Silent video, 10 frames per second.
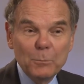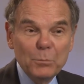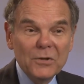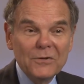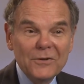
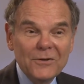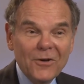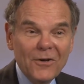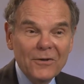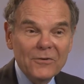billion,
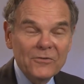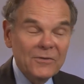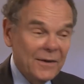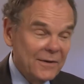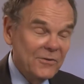
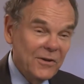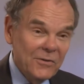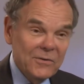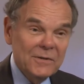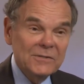and I can
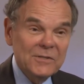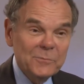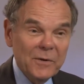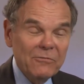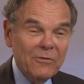tell you because he's
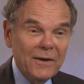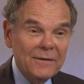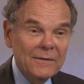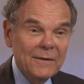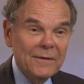my
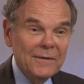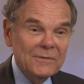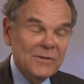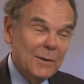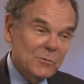friend,
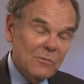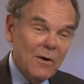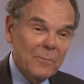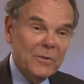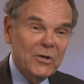his name's
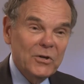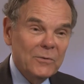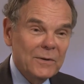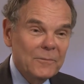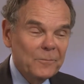Rob
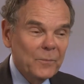McEwen,